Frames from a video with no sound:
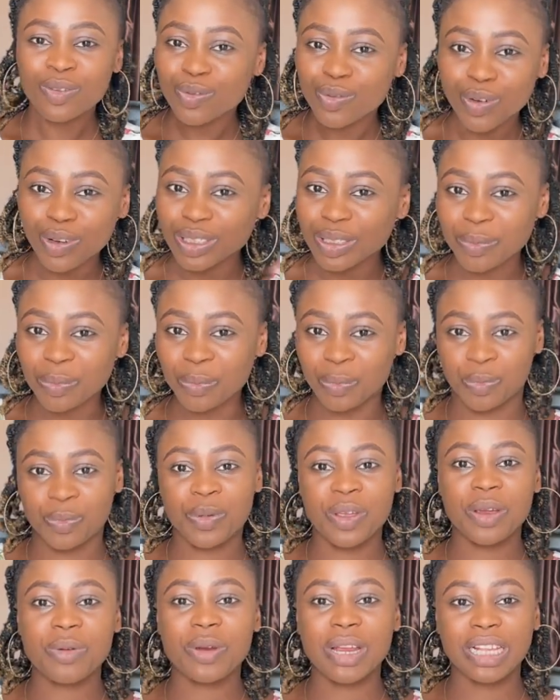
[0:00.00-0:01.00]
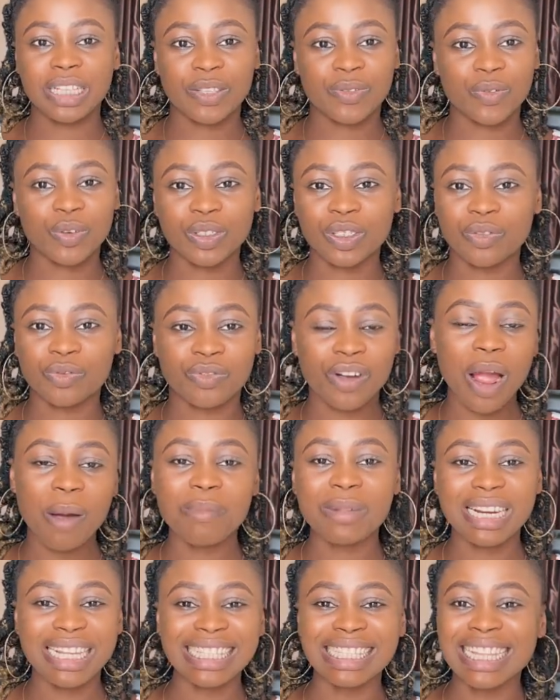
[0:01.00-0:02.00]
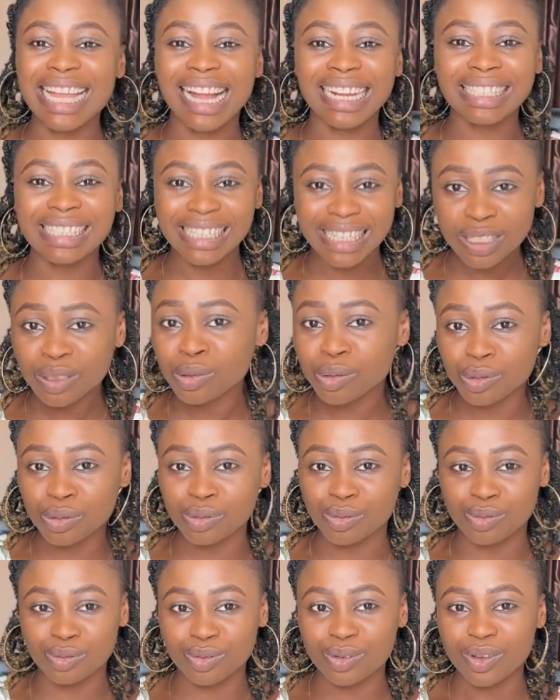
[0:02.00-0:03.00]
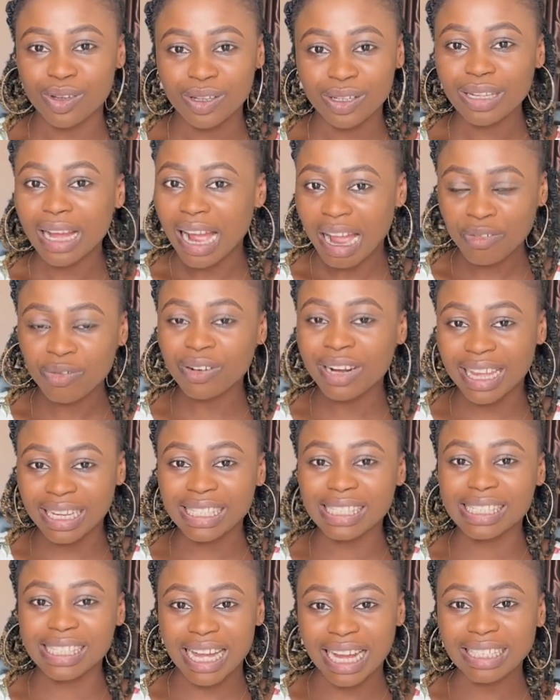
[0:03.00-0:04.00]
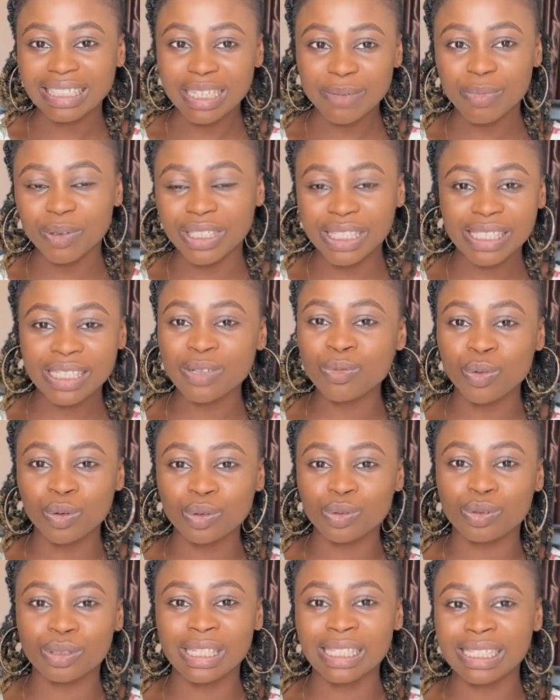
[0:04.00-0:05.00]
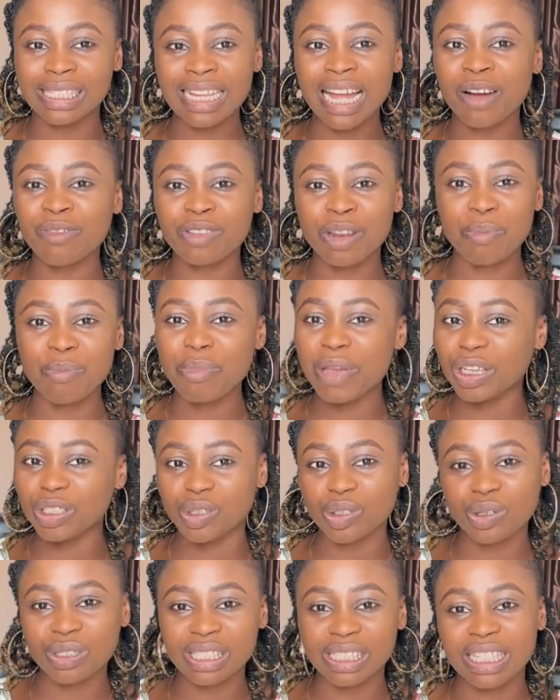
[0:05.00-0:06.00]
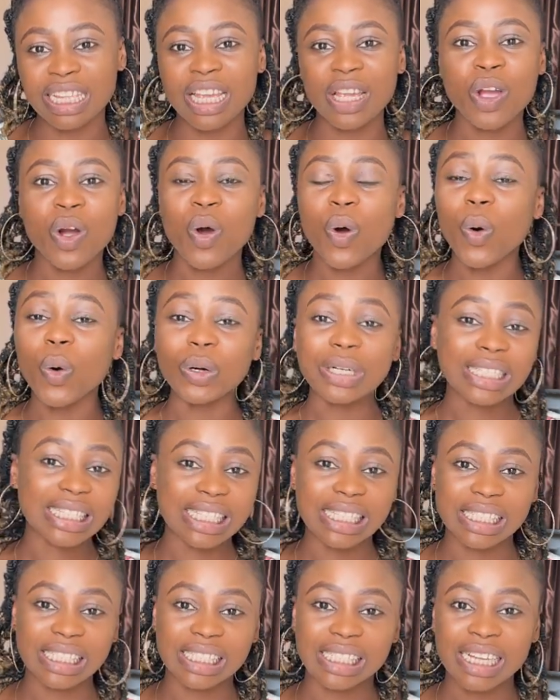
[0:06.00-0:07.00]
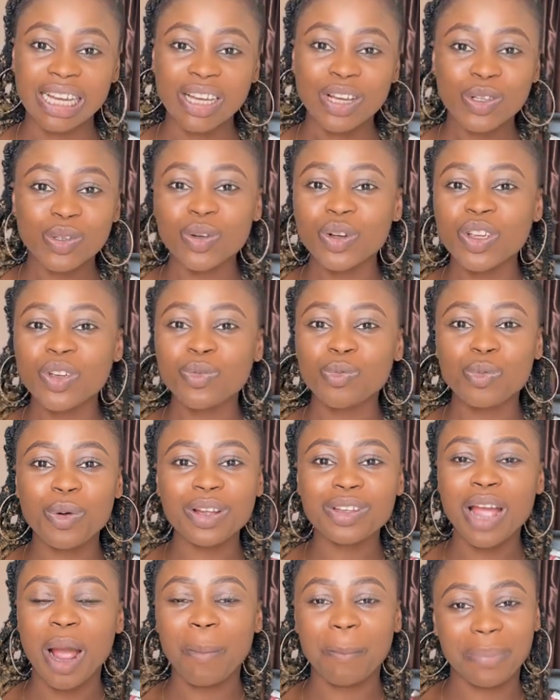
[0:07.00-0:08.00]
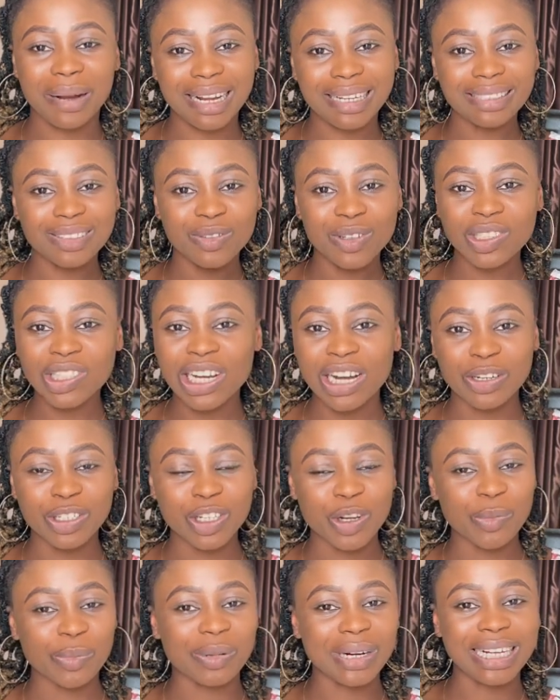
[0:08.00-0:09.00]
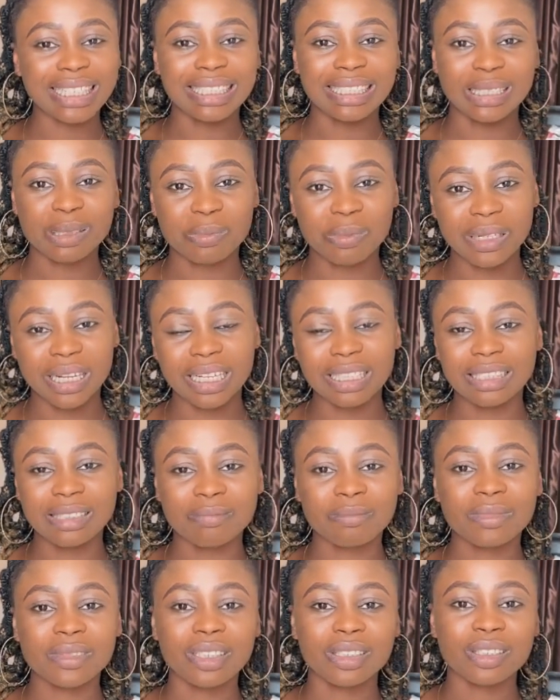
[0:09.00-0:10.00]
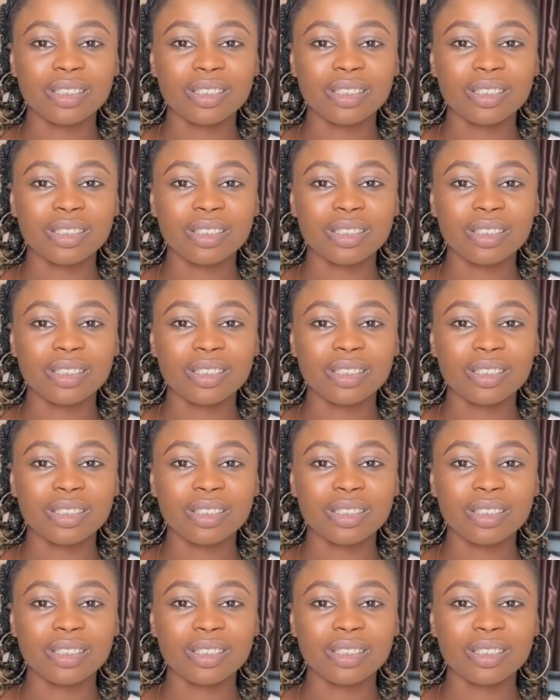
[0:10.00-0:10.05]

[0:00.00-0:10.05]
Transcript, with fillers: for the parents for the family is their day too i feel like it's their day but they still want they still have the major say on it so if, when you are planning when you are your bride is planning